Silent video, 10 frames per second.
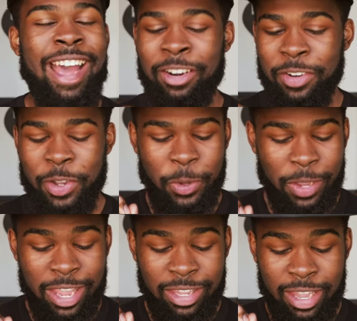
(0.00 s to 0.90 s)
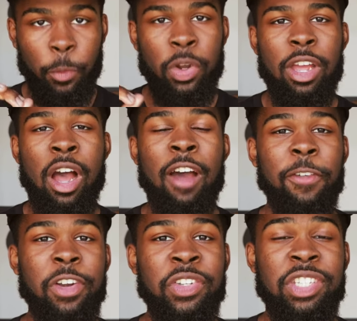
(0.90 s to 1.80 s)
I don't know, for what it
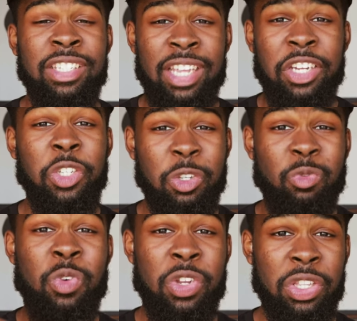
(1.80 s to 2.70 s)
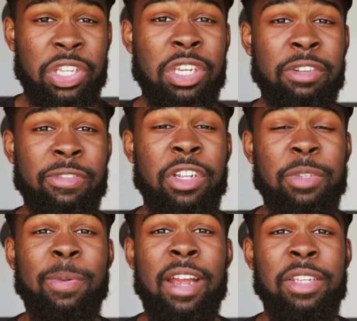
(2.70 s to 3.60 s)
offers is actually really good for
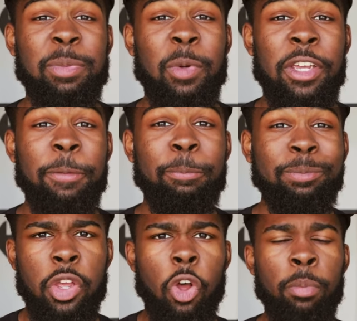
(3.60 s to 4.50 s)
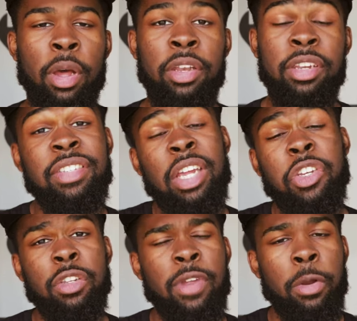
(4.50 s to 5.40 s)
its price point. The hold button is
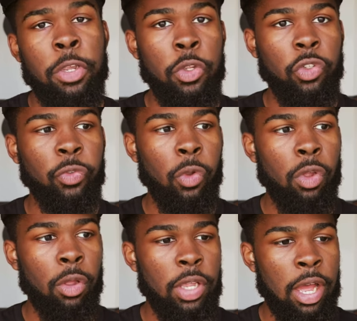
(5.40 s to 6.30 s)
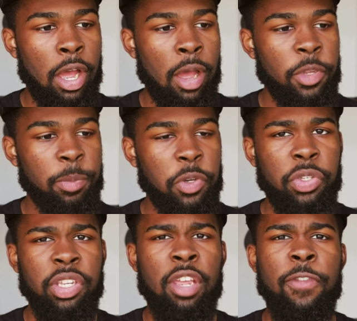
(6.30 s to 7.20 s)
actually very useful,
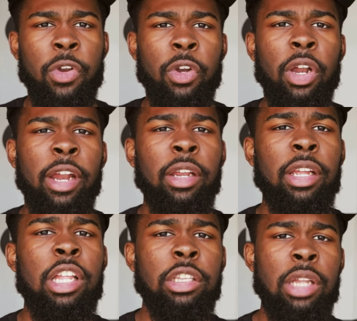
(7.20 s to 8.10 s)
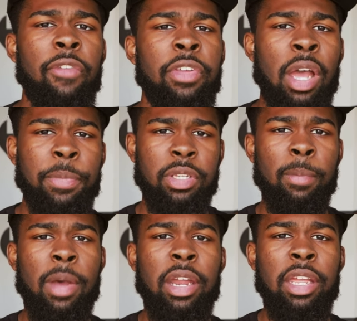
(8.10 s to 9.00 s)
especially if you're like lobbing up
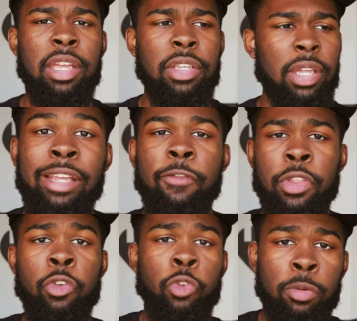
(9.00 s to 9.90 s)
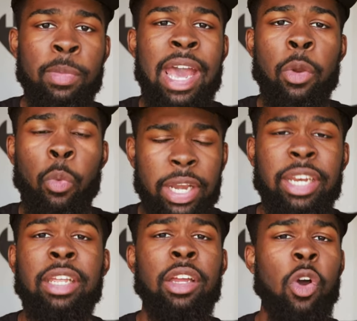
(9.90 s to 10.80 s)
somebody, like for the groom at a
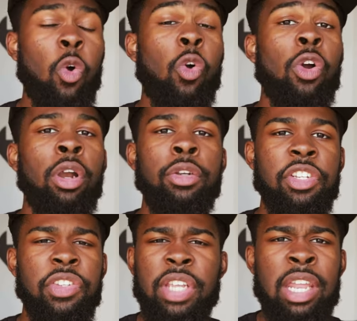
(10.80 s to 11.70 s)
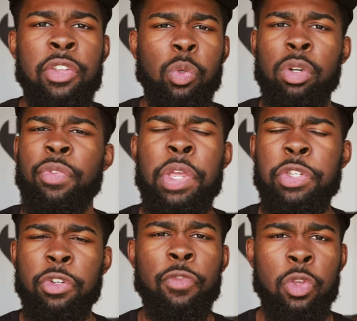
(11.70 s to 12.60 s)
wedding or just any sort of
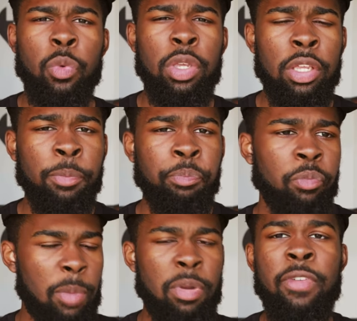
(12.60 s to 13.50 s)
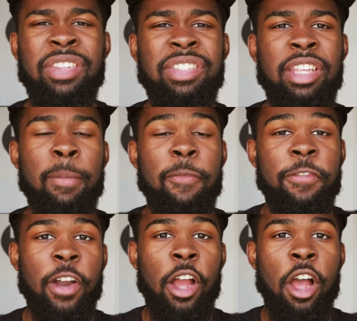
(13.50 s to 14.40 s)
interviewee. It prevents them
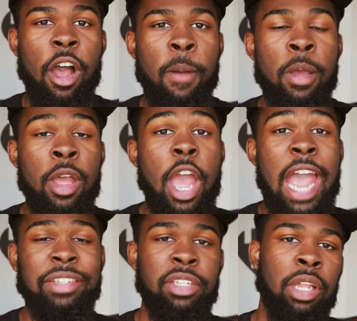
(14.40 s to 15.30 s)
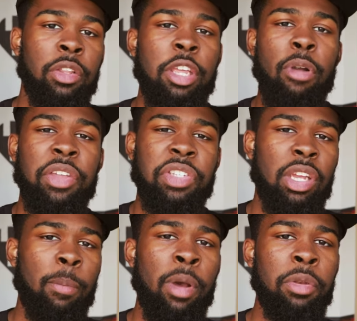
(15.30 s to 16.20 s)
from accidentally
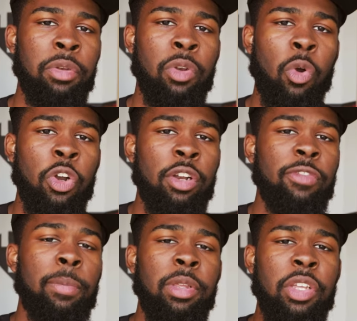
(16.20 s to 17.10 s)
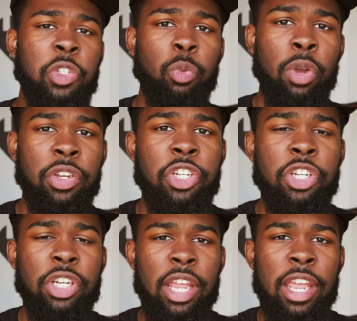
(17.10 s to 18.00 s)
pressing a button or flipping a
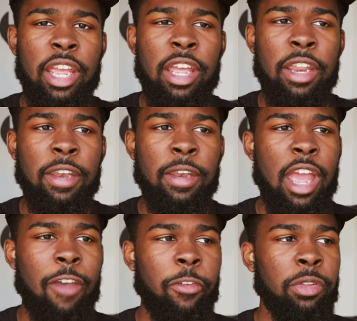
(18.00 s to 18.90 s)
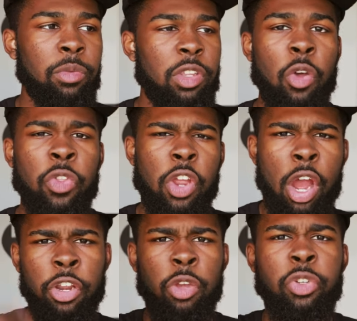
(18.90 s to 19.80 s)
switch and having, you know, the
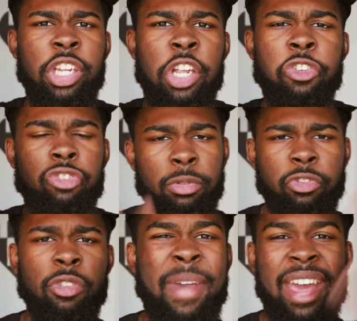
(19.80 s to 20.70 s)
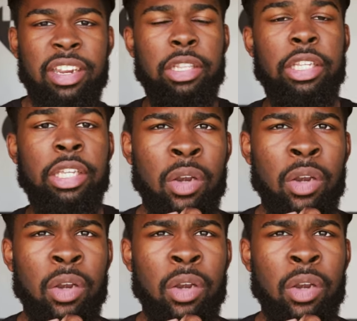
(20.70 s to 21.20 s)
audio change dramatically.